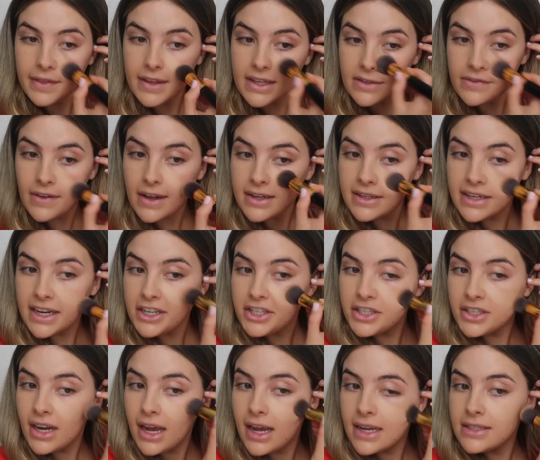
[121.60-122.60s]
This
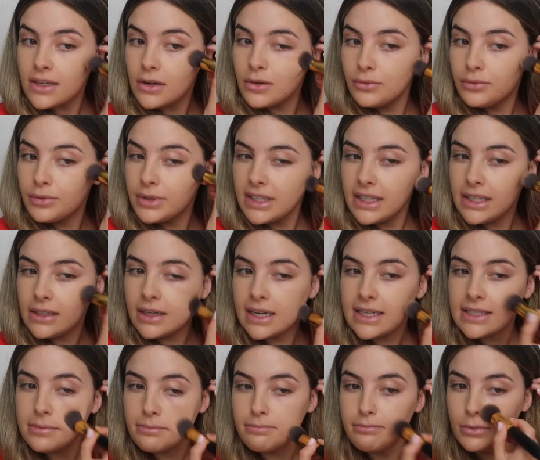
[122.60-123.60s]
foundation has a really
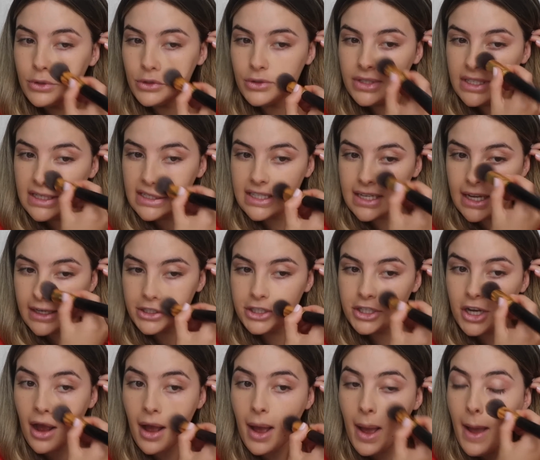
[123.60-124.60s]
nice moussey
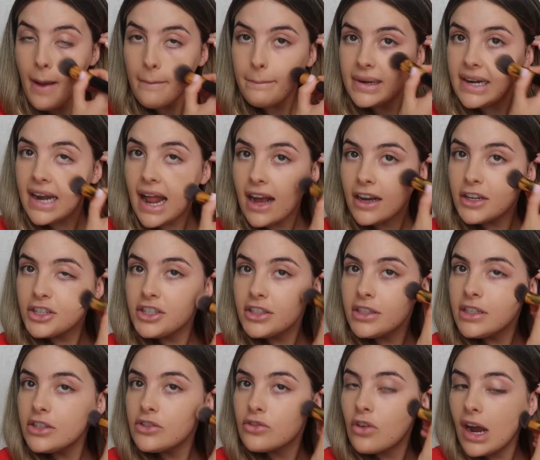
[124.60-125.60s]
texture, but it
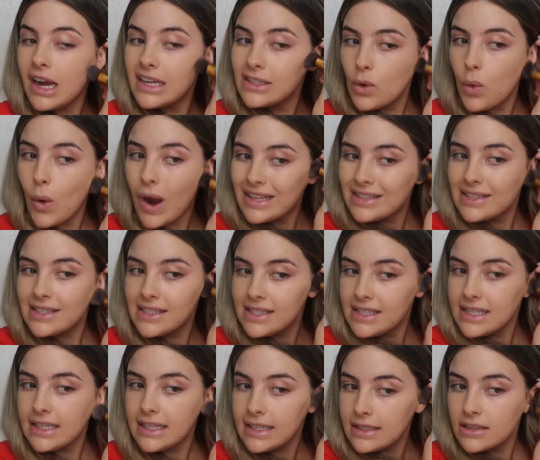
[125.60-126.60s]
actually dries quite
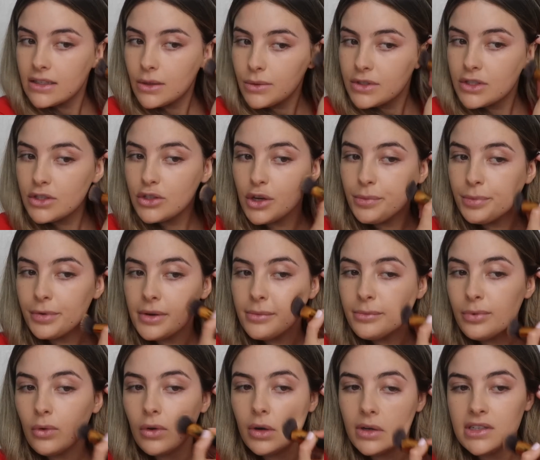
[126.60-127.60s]
sticky. So it's super
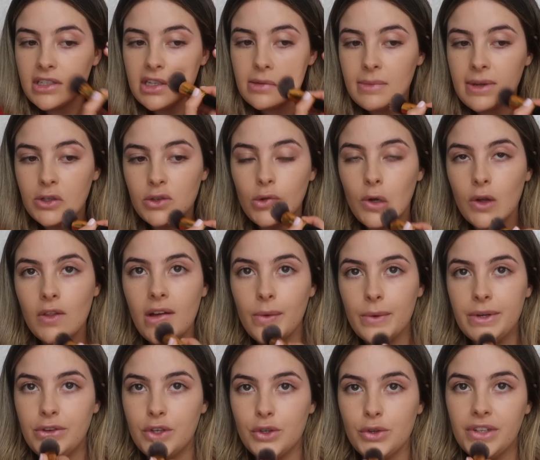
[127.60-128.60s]
important to make sure that
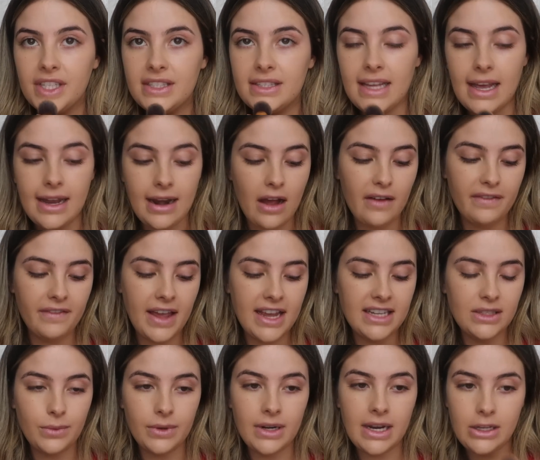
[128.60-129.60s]
we do set our
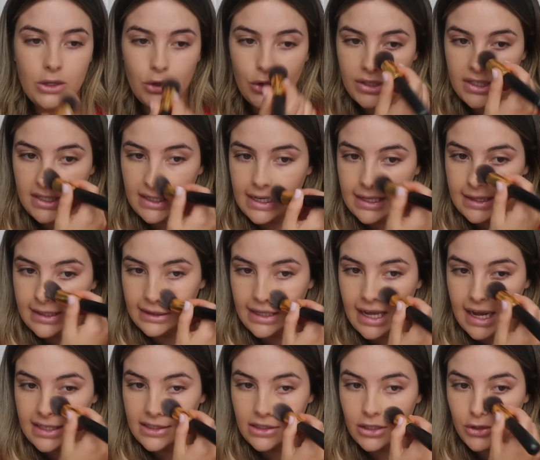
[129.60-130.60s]
face. When I used it in the
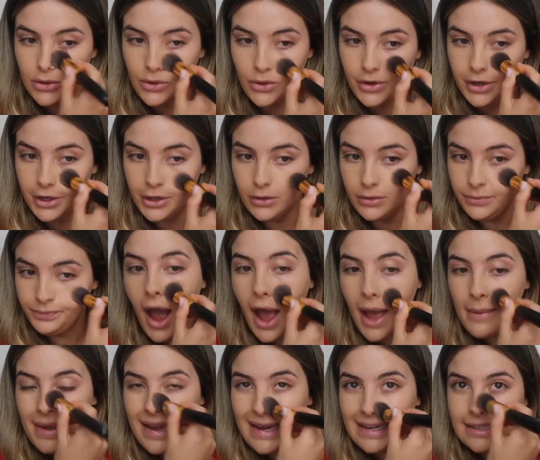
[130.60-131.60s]
last tutorial,
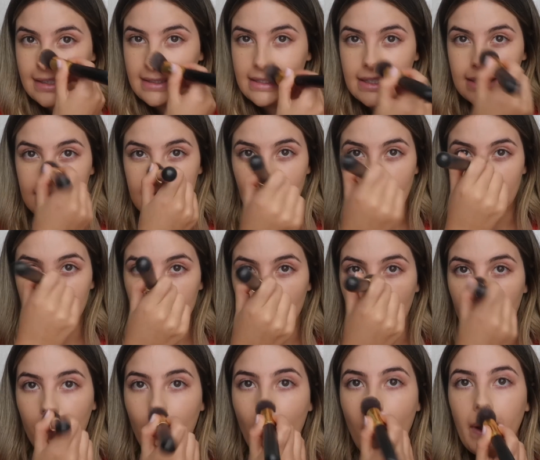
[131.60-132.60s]
I made such
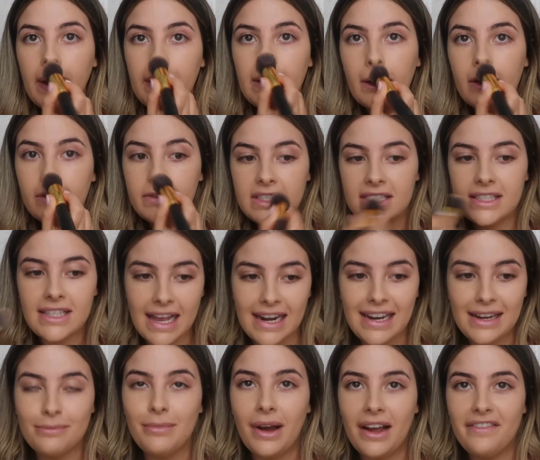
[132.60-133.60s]
a point of
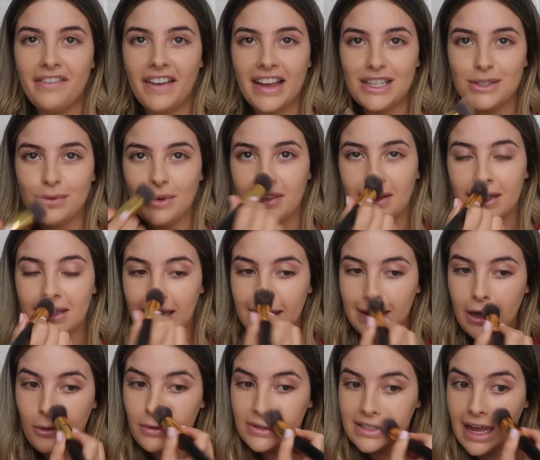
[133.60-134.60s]
setting my face with it.
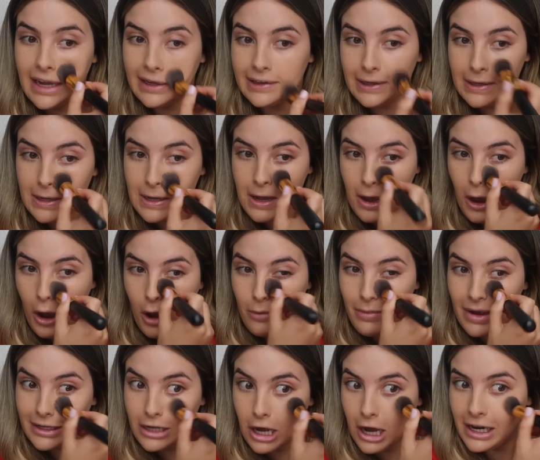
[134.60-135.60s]
Like I was like, oh
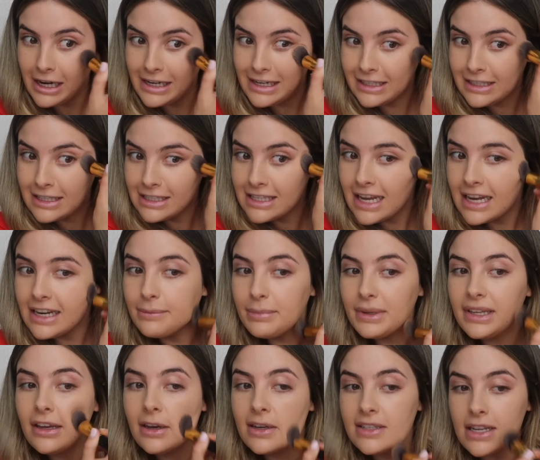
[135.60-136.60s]
my god, I need to set it
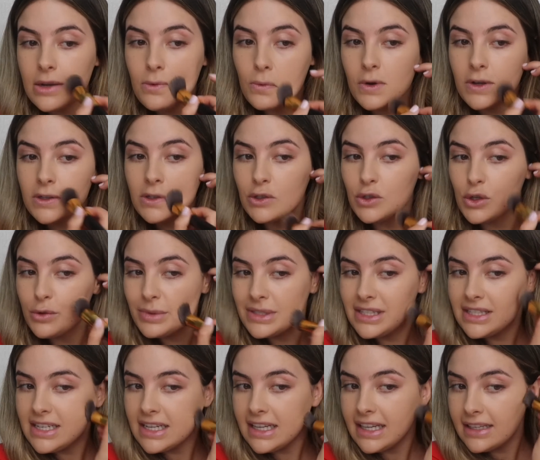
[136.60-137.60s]
because it was super
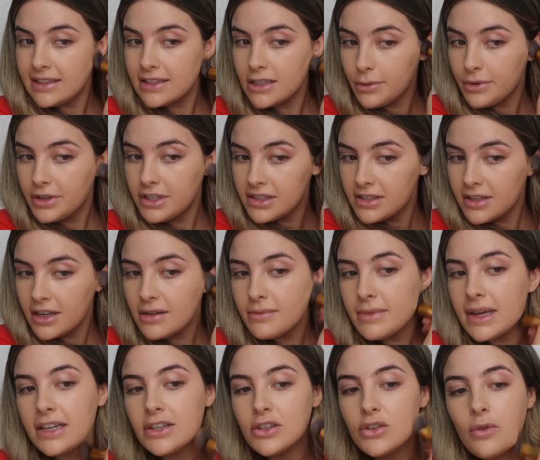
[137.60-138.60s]
sticky. So we just got to
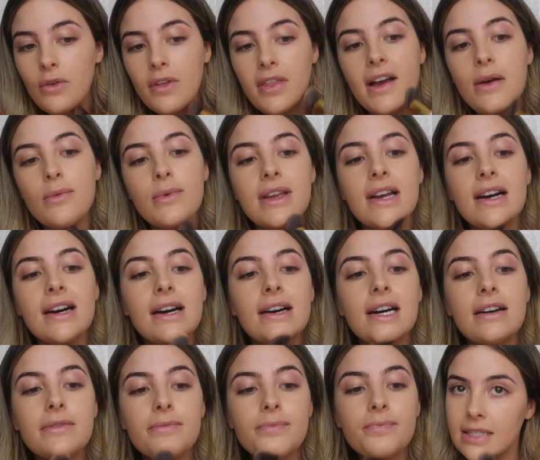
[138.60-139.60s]
make sure that we
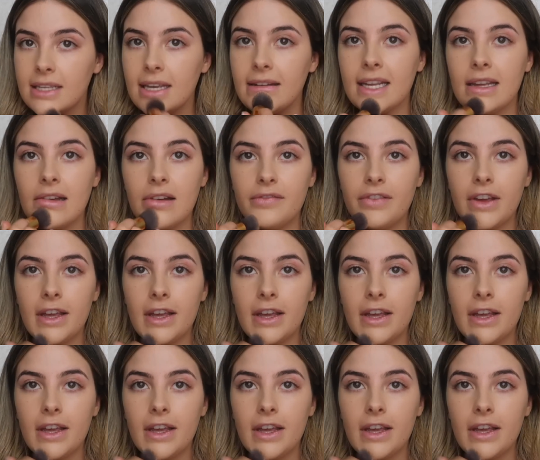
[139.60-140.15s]
are setting our